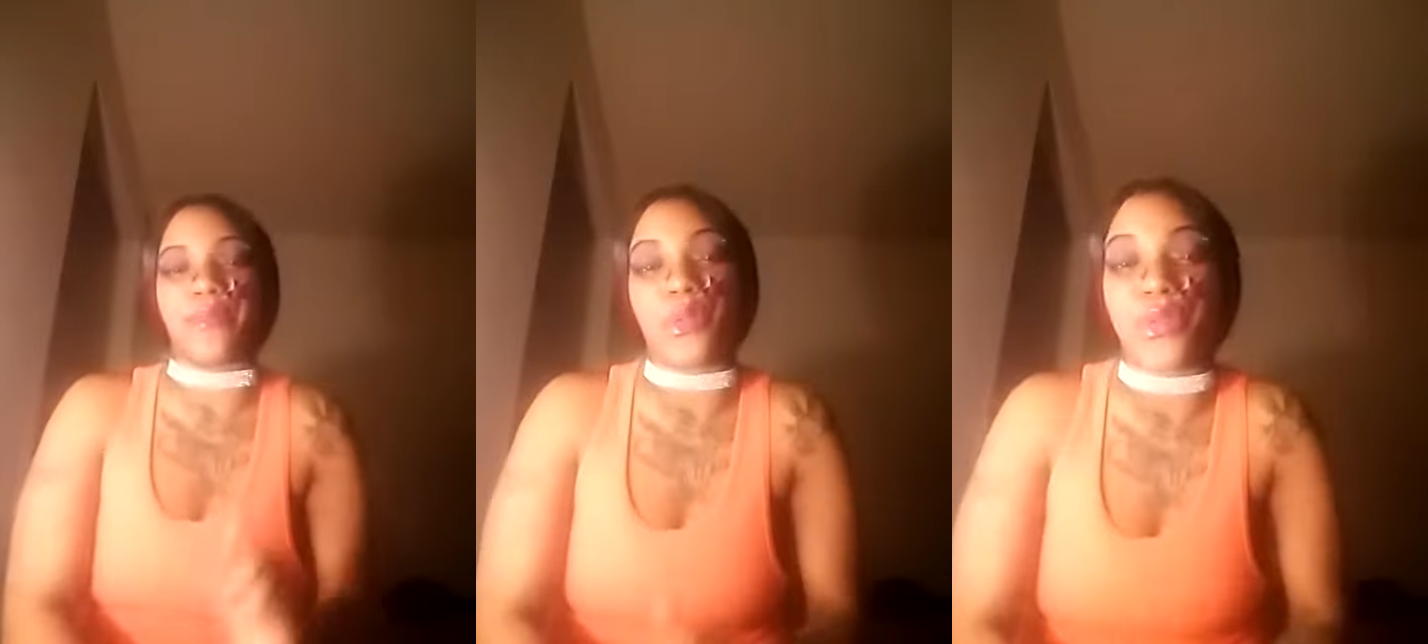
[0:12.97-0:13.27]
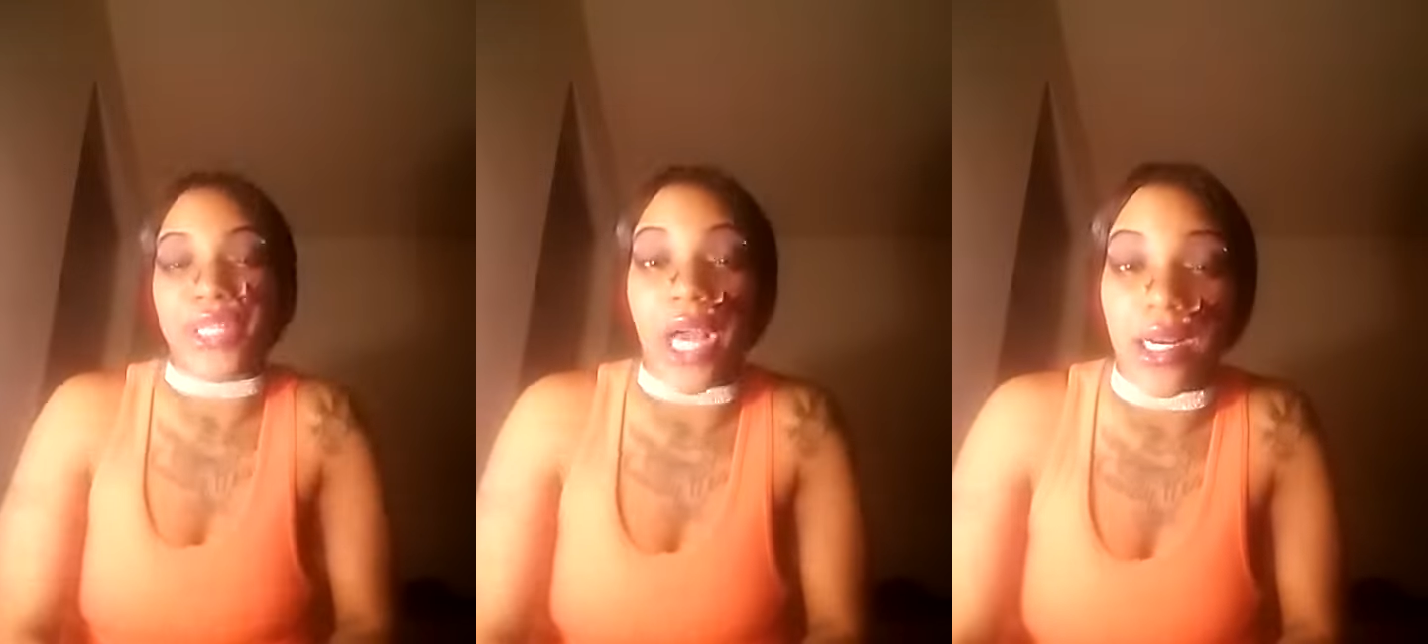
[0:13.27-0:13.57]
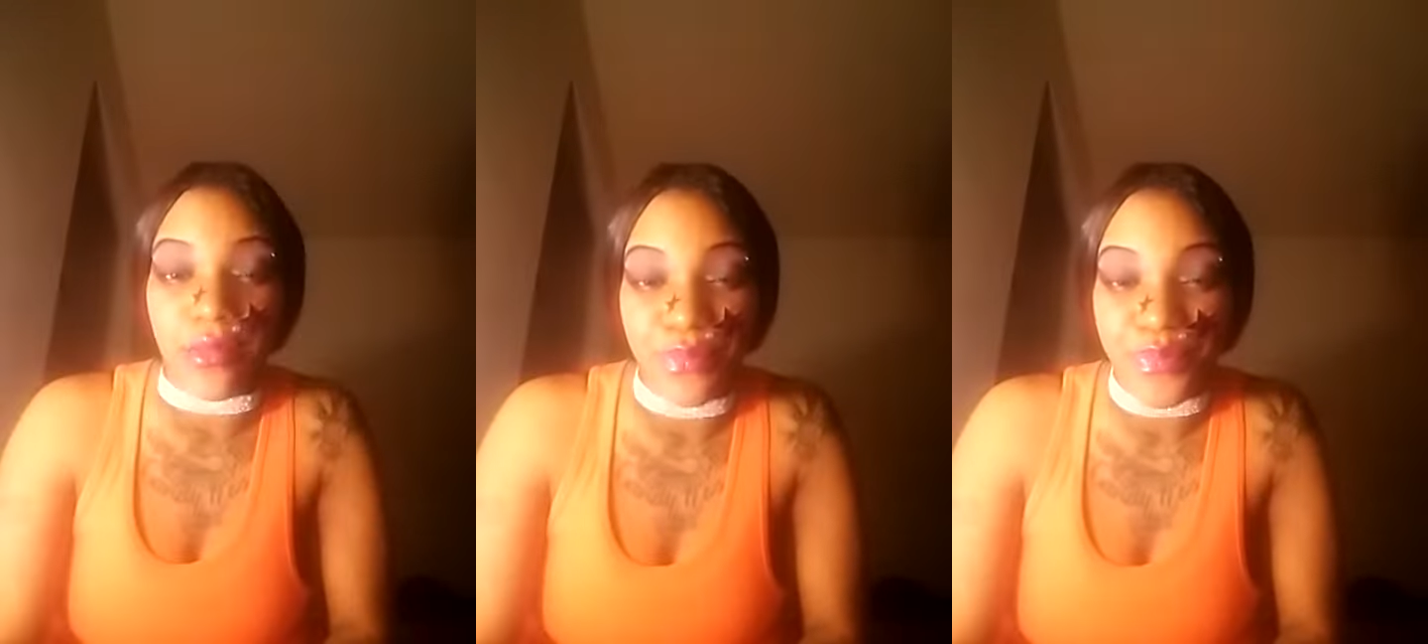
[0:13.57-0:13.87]

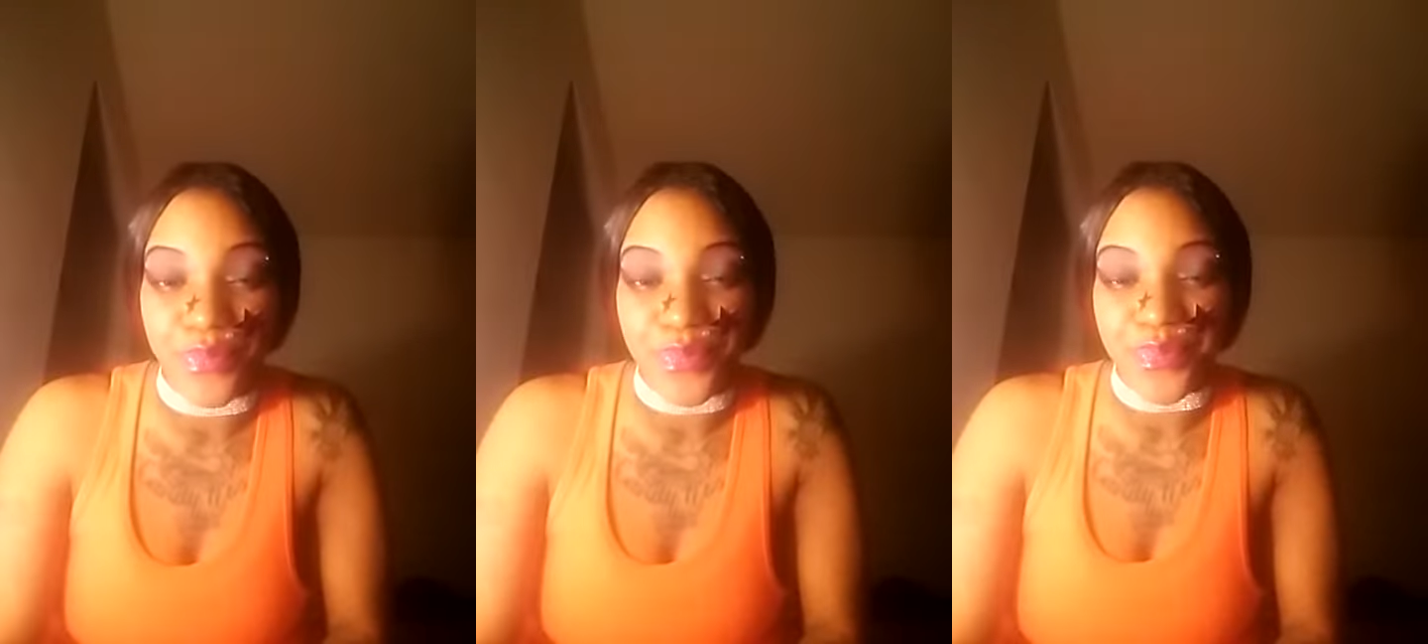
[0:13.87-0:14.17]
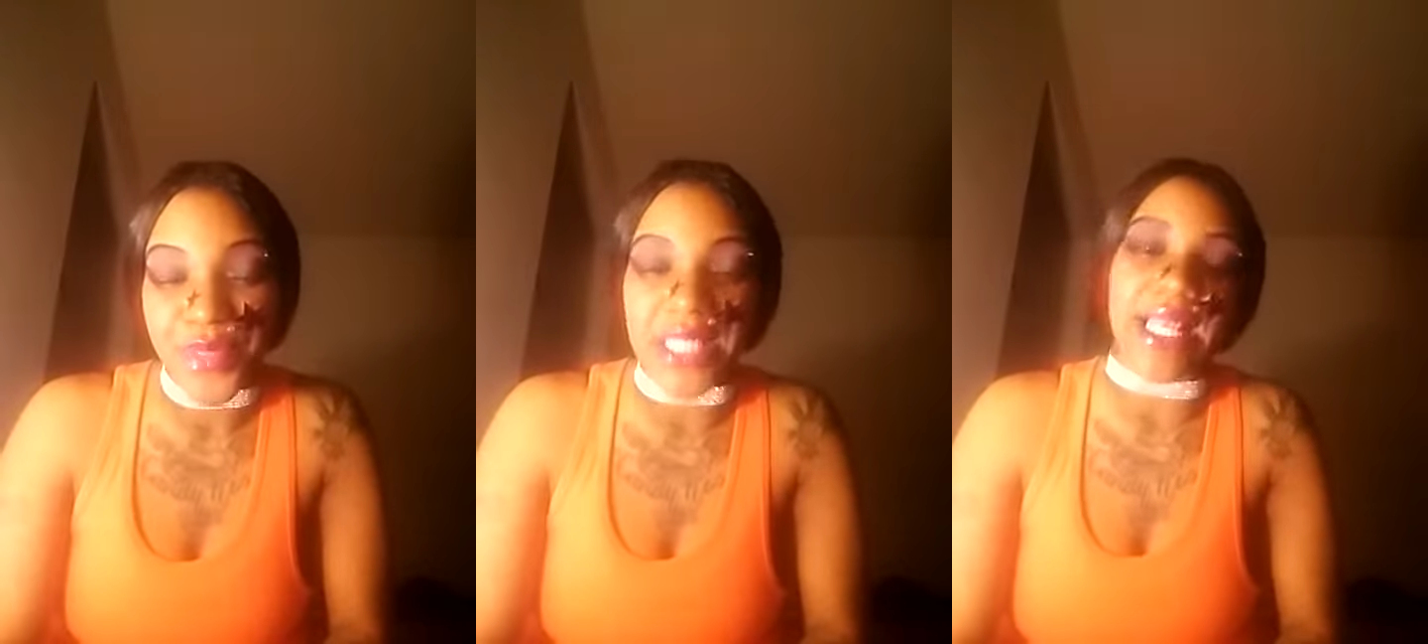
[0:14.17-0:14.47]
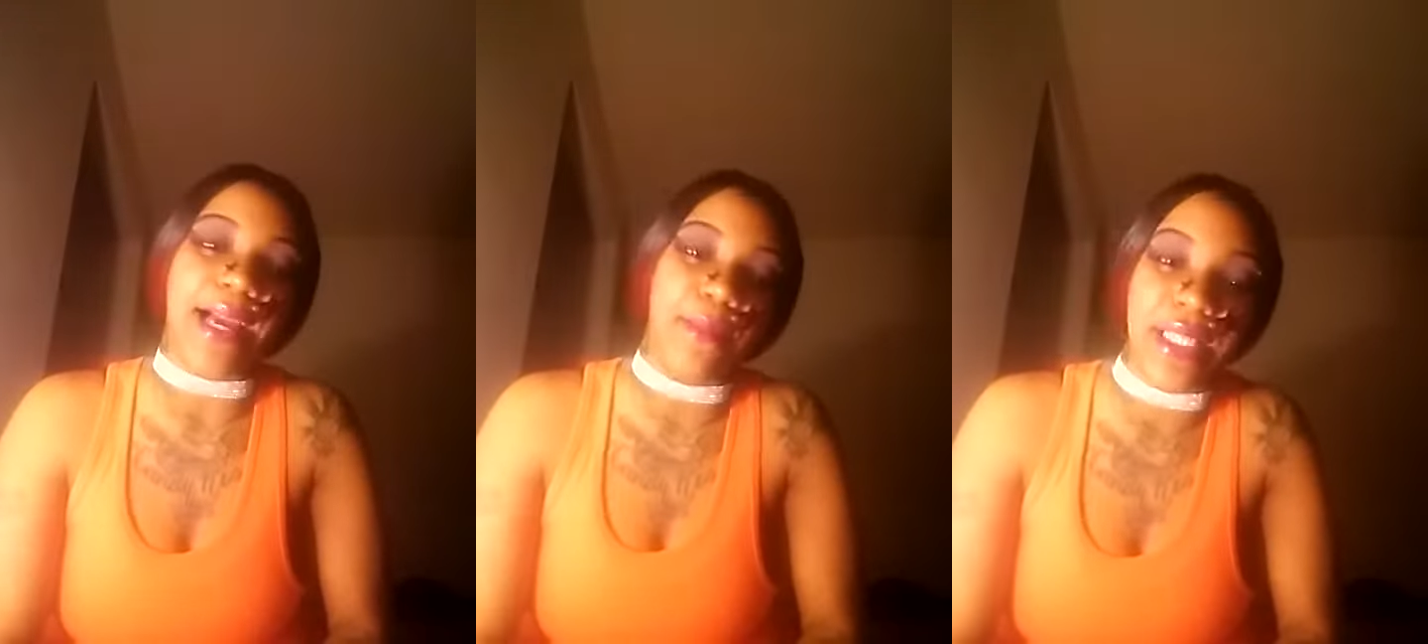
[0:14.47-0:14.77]
burrito, because
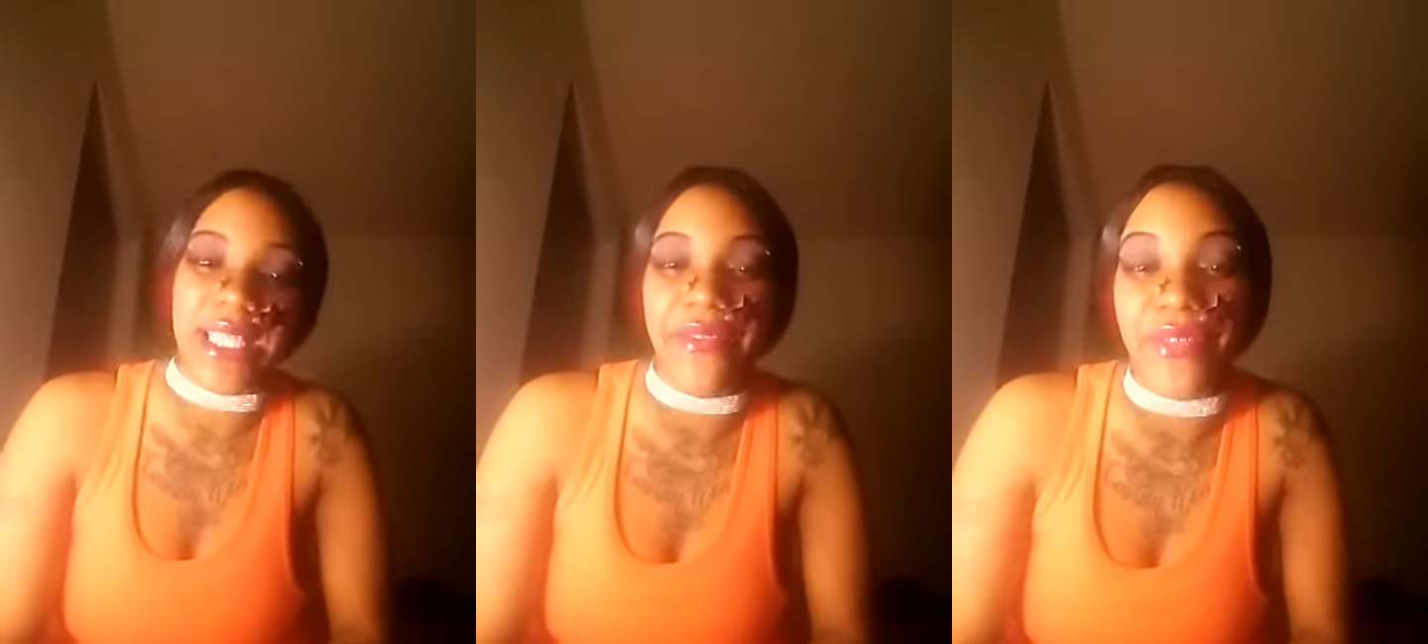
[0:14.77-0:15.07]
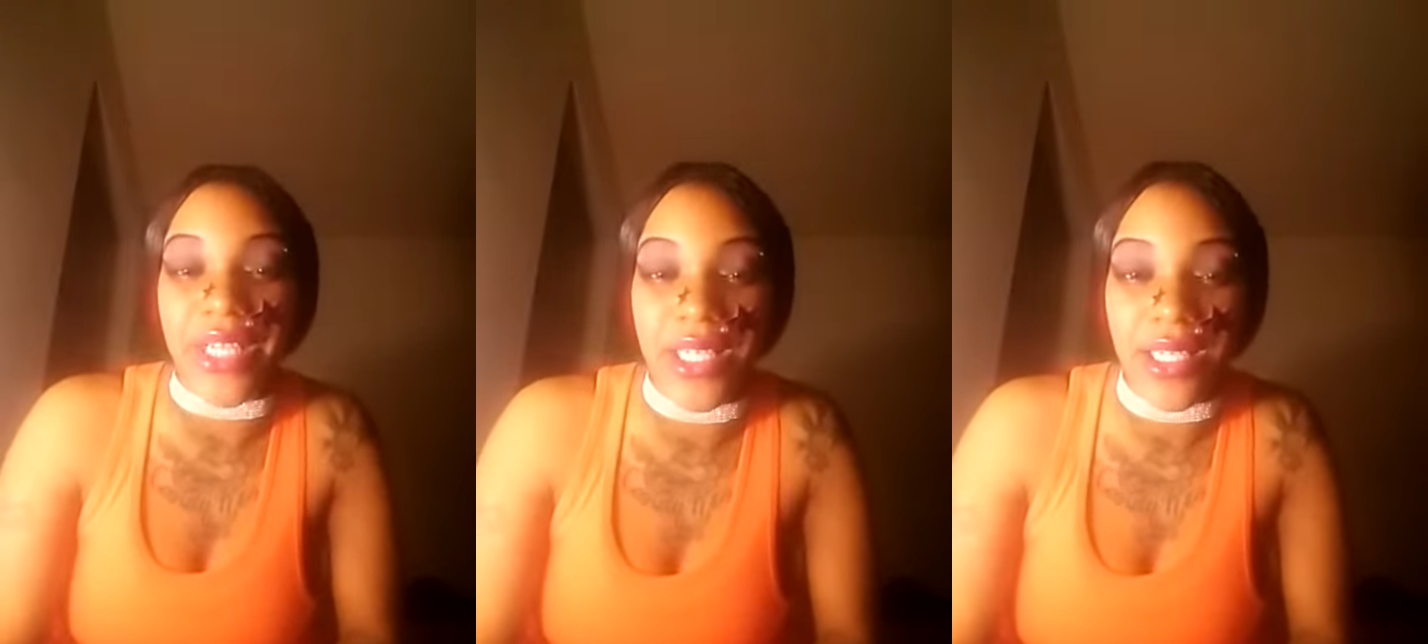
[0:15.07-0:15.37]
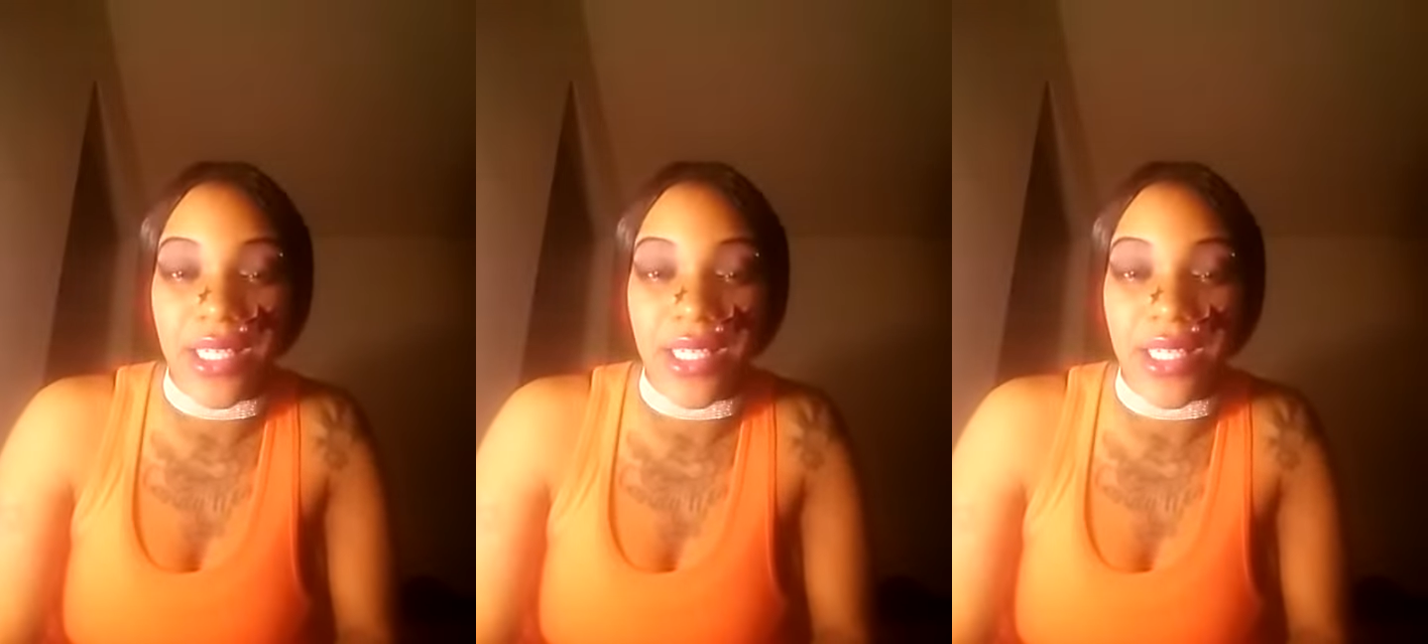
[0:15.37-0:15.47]
I'm a diva.